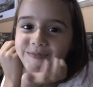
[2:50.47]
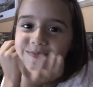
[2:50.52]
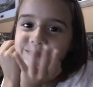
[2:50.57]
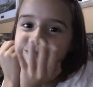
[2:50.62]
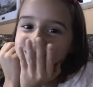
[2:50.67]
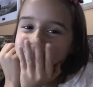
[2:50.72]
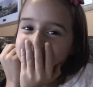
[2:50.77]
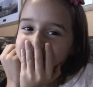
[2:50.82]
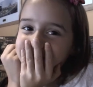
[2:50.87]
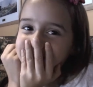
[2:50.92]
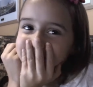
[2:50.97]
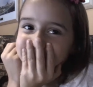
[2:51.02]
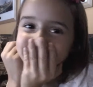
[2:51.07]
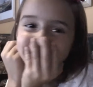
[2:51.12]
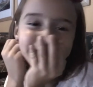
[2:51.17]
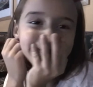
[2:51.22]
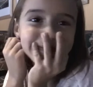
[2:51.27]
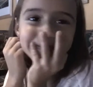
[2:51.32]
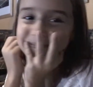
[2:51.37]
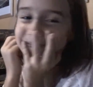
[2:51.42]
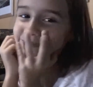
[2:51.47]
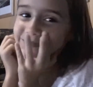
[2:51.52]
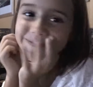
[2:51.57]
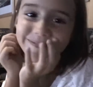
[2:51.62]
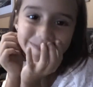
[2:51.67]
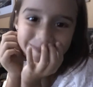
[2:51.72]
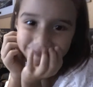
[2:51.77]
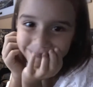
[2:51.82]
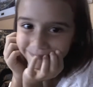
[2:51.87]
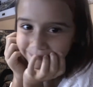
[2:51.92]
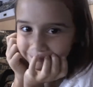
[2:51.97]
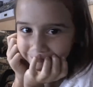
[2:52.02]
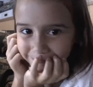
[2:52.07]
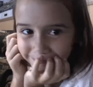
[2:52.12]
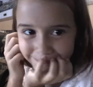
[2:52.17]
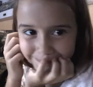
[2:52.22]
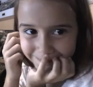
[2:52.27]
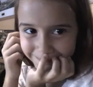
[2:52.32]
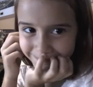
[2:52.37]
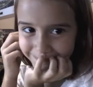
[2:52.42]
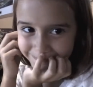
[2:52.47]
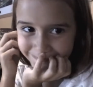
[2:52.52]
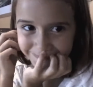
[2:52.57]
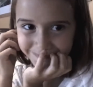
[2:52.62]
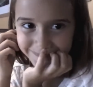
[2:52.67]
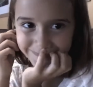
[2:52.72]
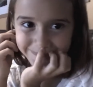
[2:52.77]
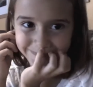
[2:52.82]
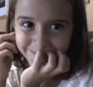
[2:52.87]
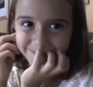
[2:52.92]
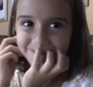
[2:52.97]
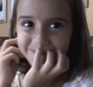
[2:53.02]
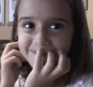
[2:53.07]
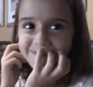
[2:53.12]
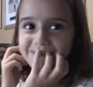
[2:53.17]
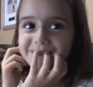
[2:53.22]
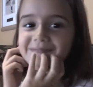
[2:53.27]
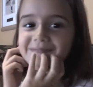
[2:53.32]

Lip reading: You don't think you're amazing yet? But you will be.